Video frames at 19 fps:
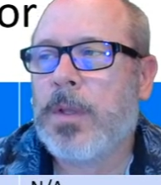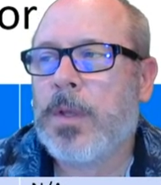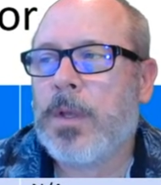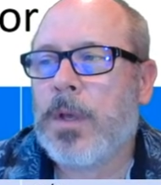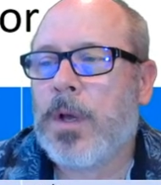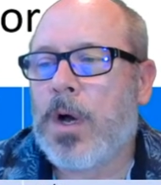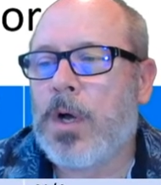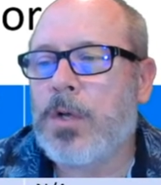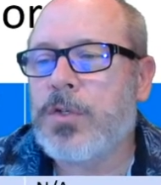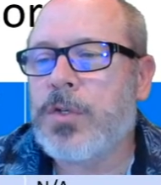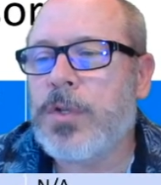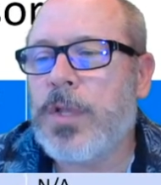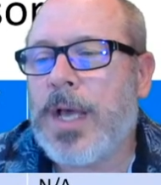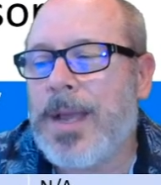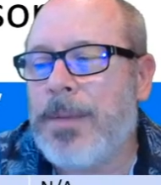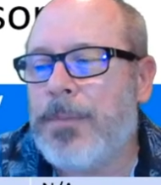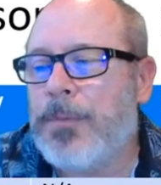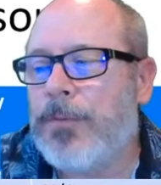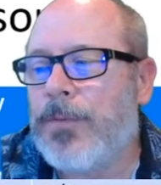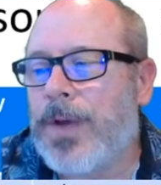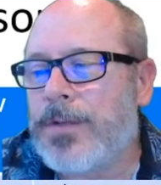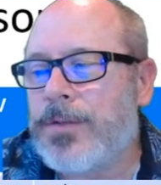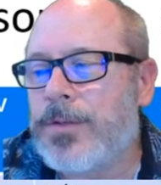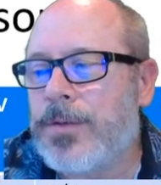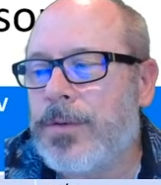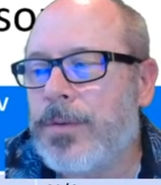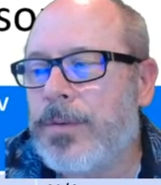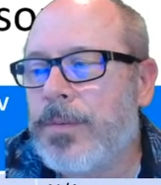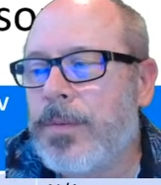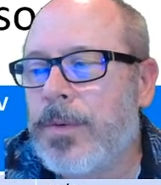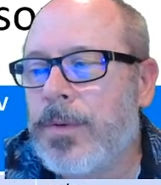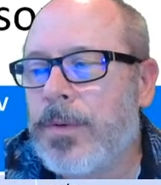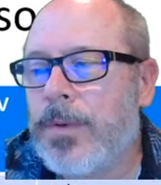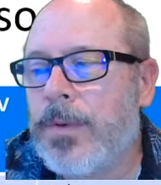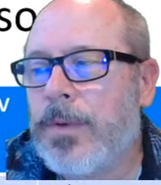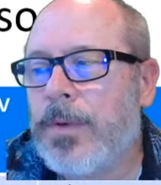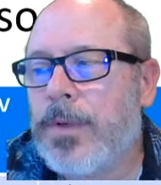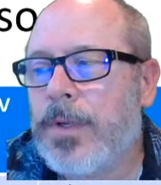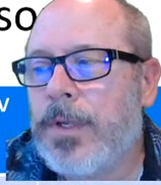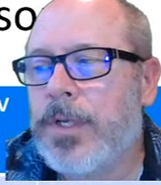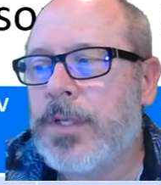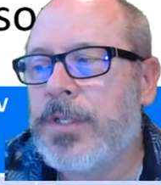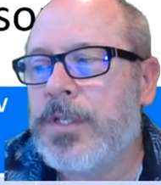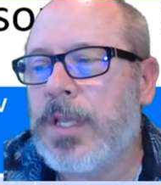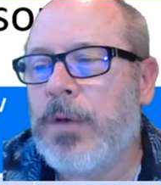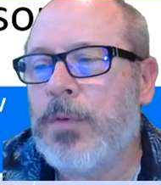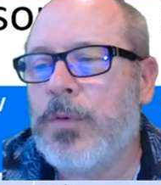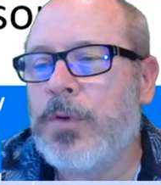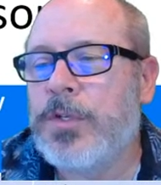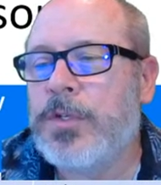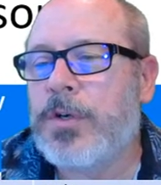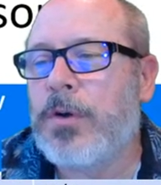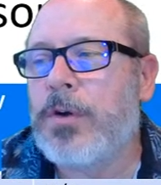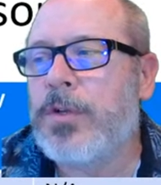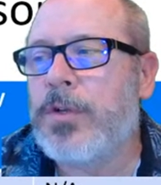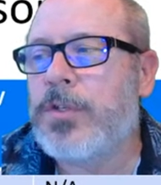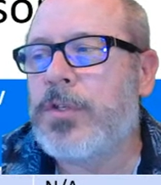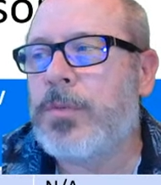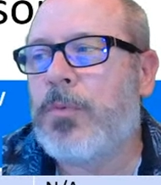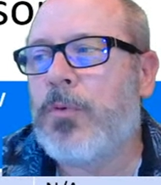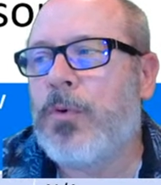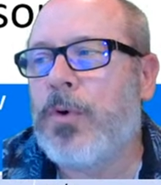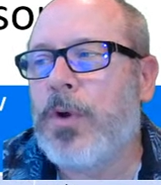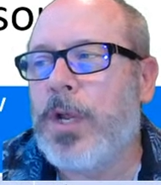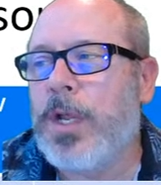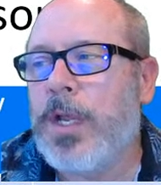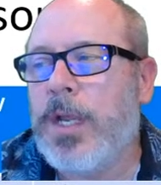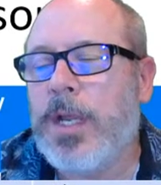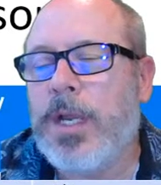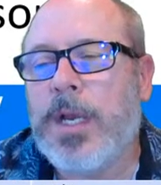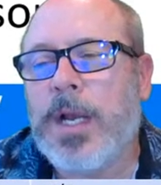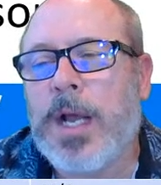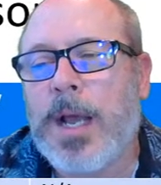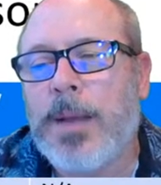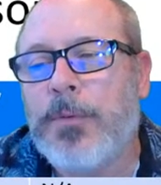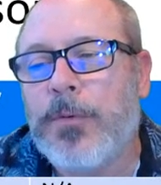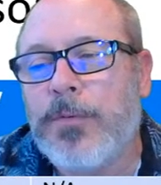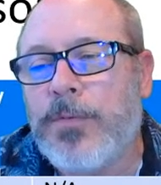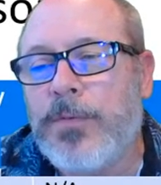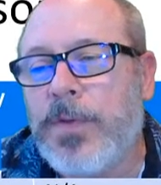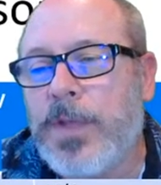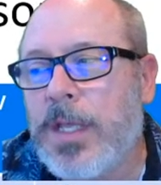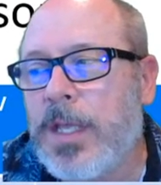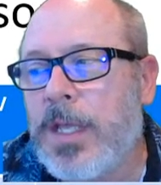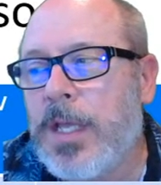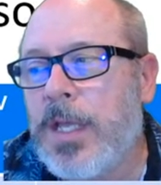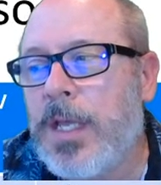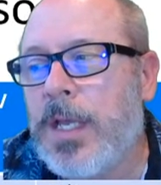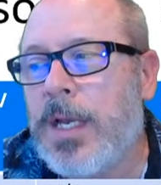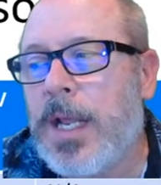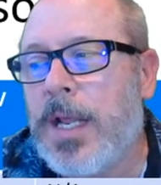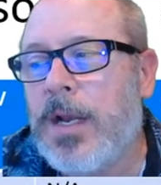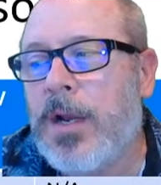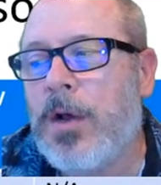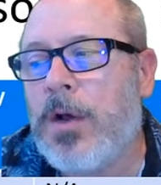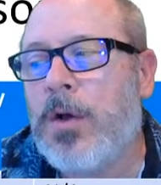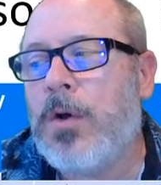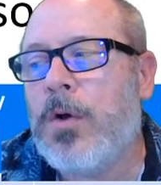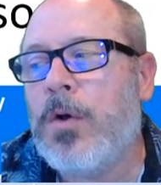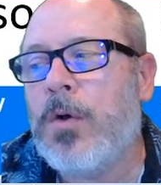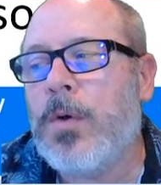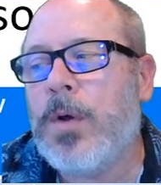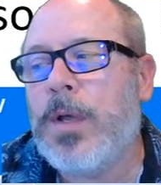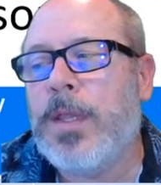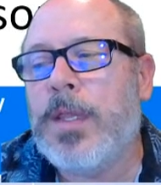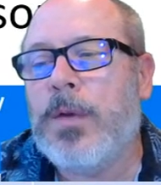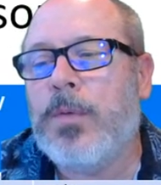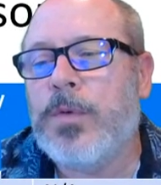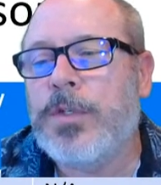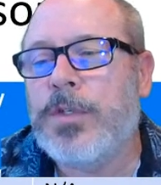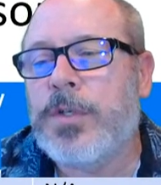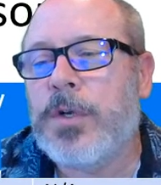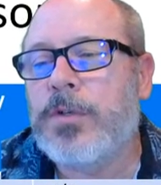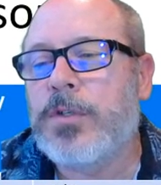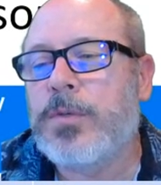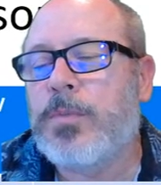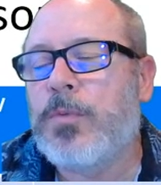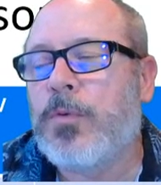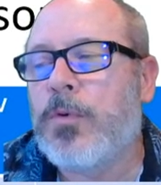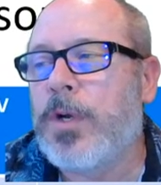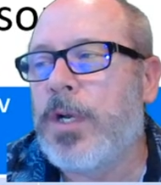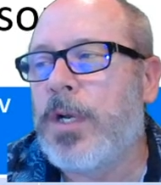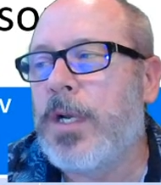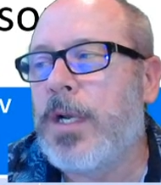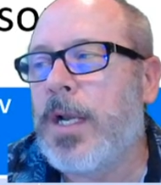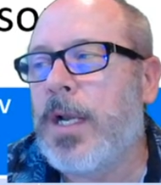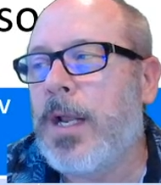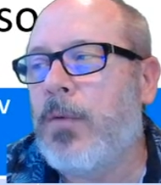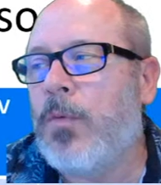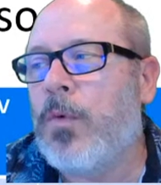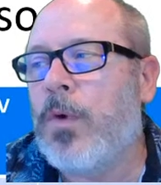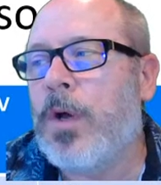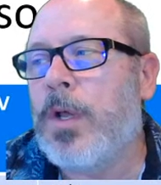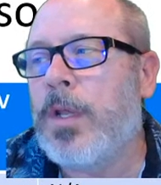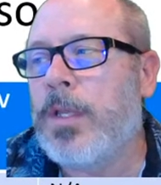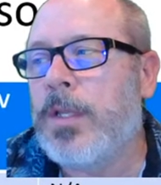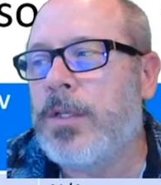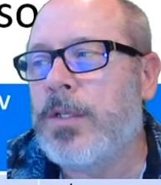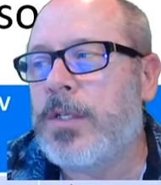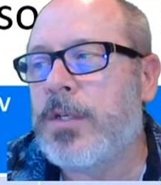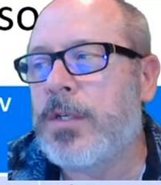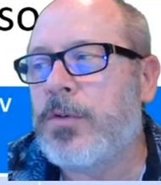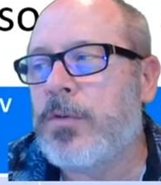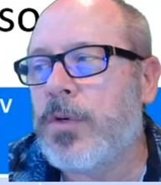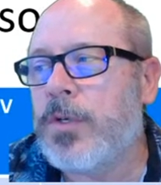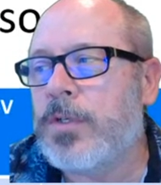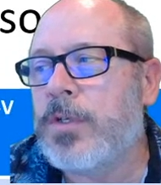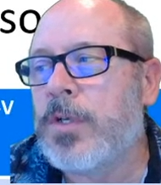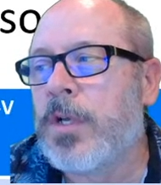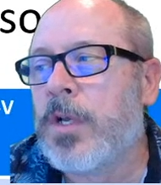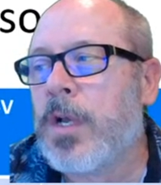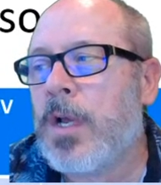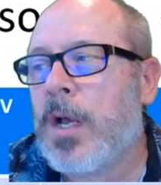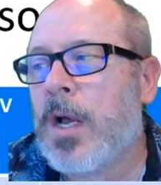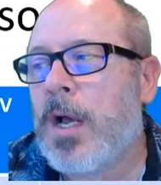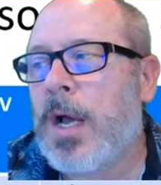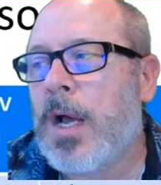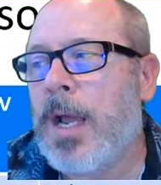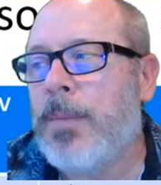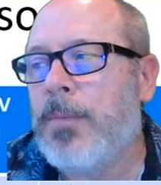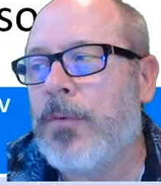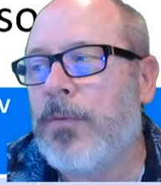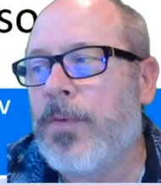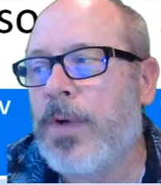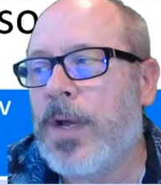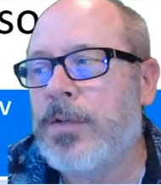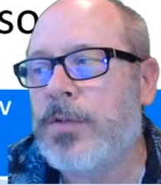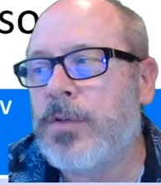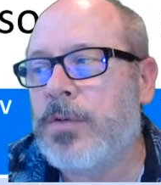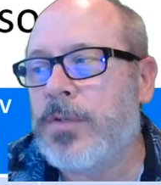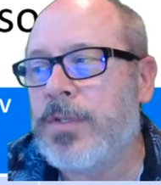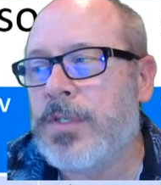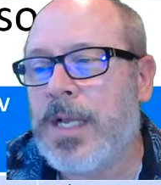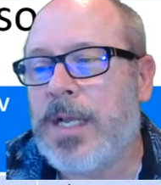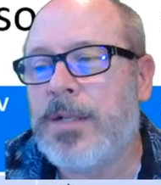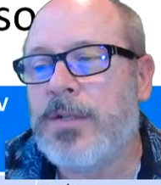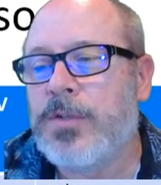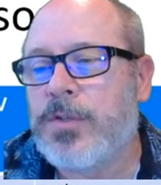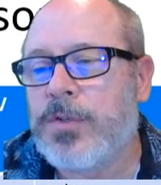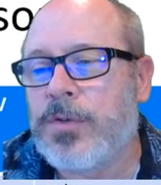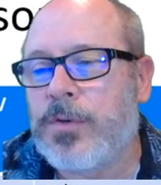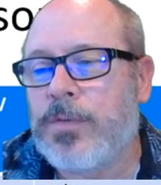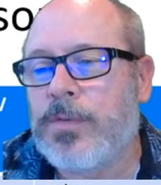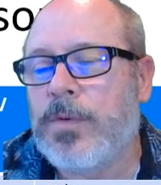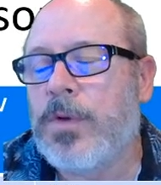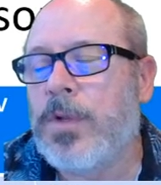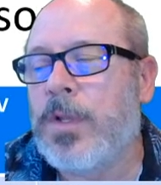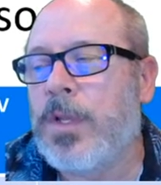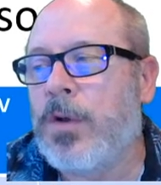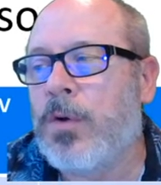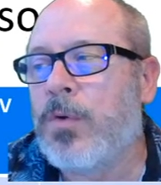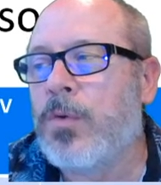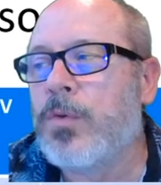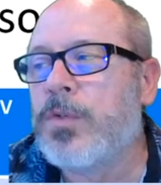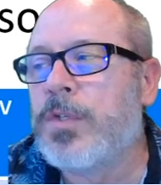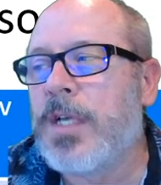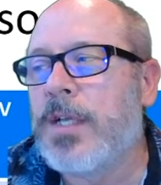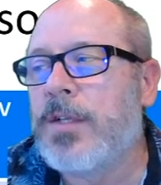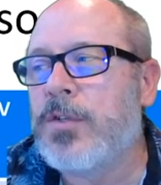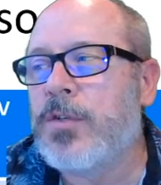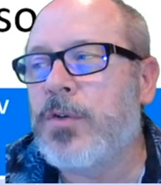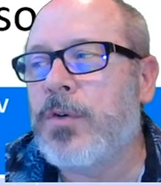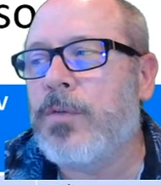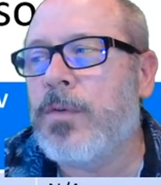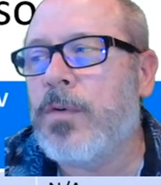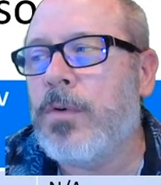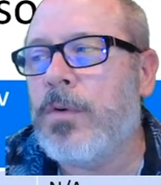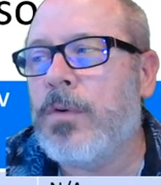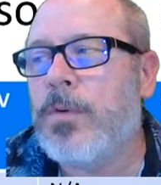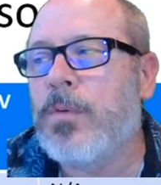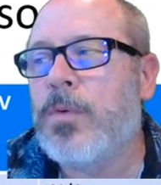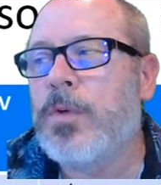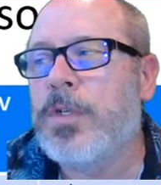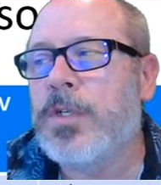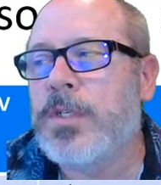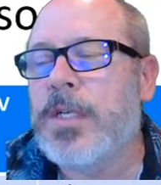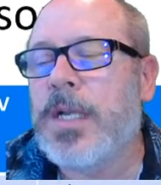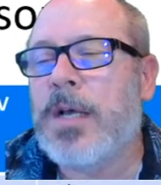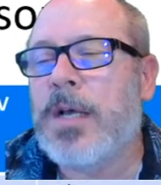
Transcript: Also, the hypervisor. You can see that we started supporting Hyper-V in 8.0, and then we started supporting in 8.1 the Citrix Hypervisor Zen server, the old Zen server, which is now